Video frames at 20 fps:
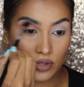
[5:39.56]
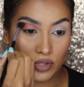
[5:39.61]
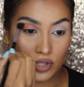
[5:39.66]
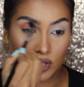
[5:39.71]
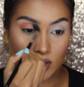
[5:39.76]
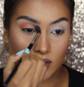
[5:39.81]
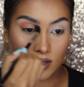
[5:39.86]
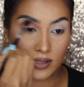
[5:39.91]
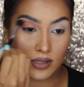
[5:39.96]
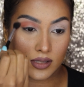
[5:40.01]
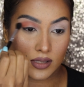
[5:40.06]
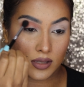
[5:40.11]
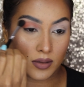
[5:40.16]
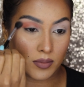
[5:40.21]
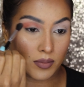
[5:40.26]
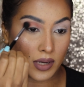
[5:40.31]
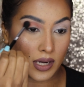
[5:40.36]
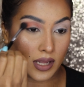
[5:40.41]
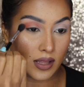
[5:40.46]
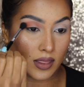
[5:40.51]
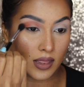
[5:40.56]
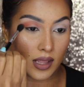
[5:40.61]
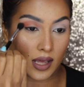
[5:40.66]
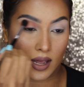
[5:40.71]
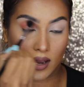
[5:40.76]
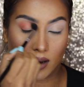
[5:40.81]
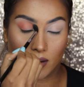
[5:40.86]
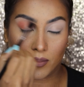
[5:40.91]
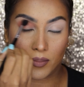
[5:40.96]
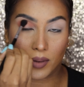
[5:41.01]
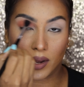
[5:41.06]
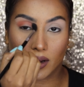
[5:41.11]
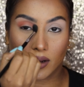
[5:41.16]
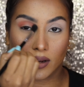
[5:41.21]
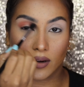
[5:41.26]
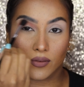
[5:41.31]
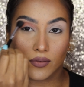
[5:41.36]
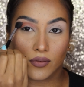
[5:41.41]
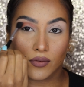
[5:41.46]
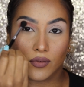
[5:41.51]
just blend that
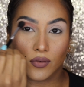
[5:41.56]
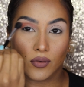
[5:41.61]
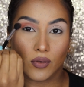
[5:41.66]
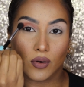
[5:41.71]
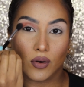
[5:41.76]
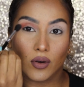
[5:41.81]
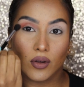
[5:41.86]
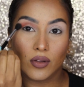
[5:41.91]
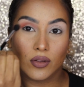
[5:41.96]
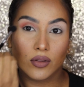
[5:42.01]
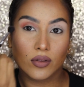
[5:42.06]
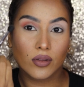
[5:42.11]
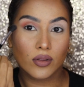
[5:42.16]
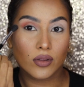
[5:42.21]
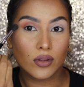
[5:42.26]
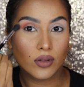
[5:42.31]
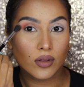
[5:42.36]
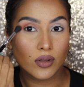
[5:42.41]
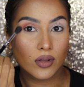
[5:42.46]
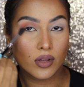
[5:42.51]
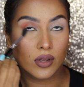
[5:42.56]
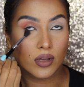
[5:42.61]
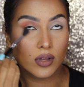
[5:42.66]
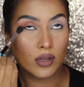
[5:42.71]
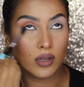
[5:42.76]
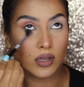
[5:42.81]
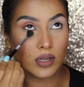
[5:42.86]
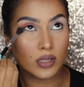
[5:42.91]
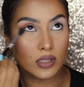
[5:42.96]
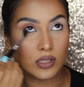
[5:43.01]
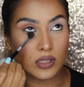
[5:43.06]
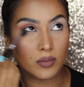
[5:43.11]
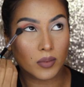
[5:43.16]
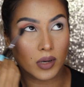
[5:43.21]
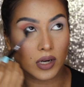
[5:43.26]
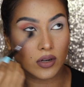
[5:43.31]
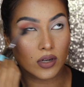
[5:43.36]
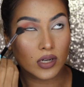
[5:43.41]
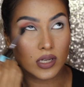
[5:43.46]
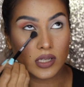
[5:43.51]
back and forth into
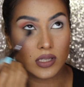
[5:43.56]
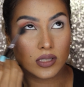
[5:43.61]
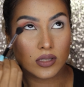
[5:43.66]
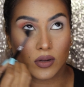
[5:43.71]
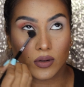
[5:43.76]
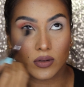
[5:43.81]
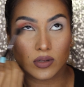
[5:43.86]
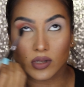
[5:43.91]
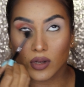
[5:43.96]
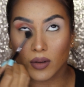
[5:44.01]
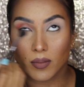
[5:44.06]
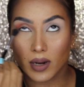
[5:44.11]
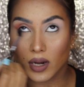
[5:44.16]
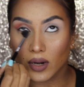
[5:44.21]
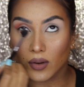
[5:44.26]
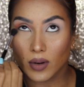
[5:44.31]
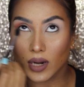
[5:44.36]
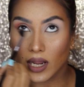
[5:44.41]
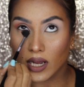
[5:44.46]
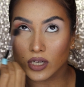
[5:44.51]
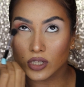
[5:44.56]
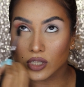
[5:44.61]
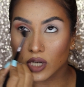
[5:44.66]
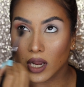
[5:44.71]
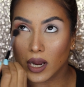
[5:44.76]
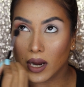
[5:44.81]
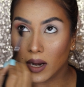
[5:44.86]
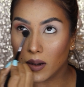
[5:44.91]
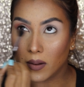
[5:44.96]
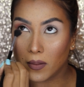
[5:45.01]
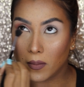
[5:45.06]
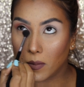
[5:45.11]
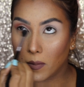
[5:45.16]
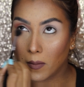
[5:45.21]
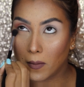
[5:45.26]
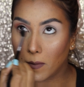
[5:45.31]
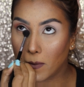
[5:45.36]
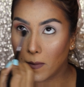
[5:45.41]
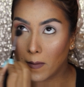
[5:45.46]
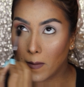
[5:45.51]
my crease, also on my lower lash line.
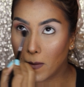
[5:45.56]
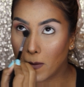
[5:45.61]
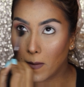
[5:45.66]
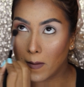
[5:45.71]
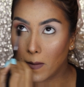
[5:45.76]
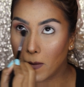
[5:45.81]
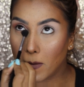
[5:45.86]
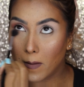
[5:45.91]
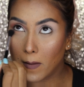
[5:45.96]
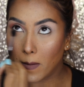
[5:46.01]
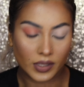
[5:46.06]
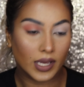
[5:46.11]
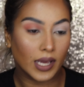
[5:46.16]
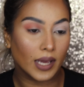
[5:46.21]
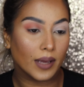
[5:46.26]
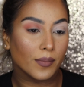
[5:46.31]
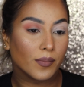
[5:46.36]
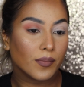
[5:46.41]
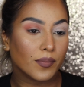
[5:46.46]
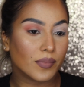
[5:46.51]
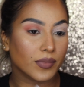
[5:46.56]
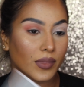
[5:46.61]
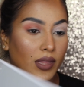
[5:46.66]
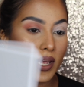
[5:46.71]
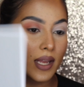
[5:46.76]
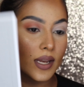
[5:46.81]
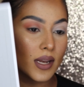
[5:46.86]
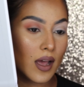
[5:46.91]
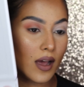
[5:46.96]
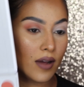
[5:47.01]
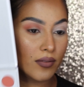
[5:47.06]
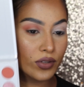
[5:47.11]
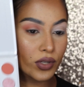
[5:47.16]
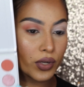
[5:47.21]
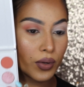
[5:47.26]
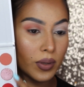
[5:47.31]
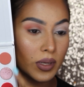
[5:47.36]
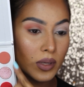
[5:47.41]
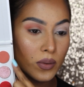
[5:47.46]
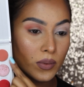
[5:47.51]
Okay, then after
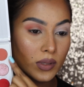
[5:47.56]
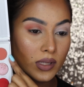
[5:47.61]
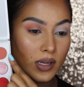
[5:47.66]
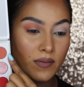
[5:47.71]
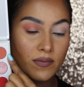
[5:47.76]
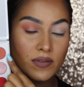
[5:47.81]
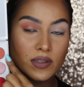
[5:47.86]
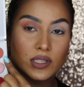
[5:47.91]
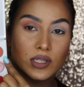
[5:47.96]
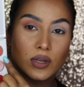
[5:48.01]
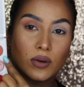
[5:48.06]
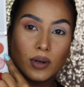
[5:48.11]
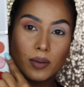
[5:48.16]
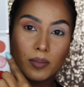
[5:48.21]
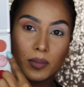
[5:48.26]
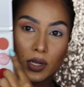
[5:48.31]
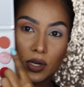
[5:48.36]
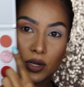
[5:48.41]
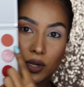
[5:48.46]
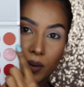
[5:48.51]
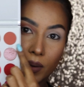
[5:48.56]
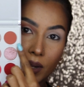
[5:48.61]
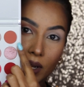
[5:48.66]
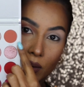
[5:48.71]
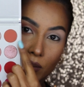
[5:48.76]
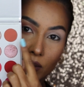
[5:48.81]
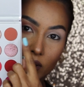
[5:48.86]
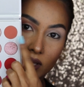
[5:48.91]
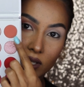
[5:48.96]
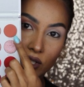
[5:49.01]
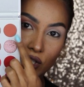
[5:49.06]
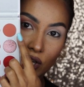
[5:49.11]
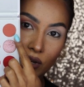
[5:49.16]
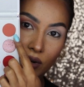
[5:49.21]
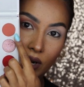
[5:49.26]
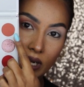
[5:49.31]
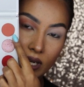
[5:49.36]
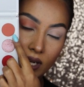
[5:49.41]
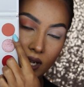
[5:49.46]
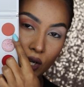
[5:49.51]
going in with Comfort Zone, I'm gonna go in with the
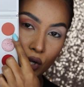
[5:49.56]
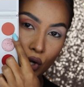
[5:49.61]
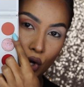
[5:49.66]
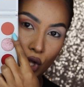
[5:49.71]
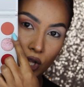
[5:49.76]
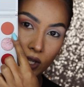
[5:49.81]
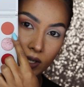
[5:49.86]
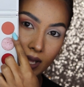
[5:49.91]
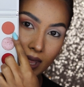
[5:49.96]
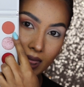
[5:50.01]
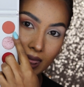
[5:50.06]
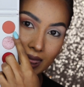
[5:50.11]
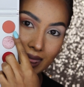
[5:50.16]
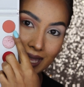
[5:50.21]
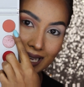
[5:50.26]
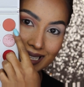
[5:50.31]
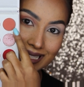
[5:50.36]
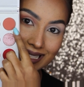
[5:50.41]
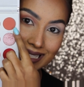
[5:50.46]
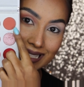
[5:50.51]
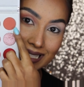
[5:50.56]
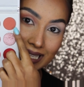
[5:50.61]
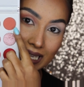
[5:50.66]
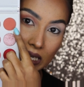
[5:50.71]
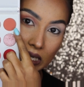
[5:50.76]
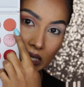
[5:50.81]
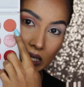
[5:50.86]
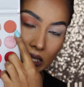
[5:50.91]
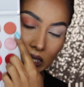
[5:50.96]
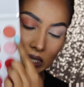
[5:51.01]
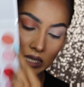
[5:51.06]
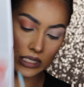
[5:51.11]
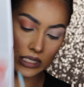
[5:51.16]
shade right here called Thick Skin,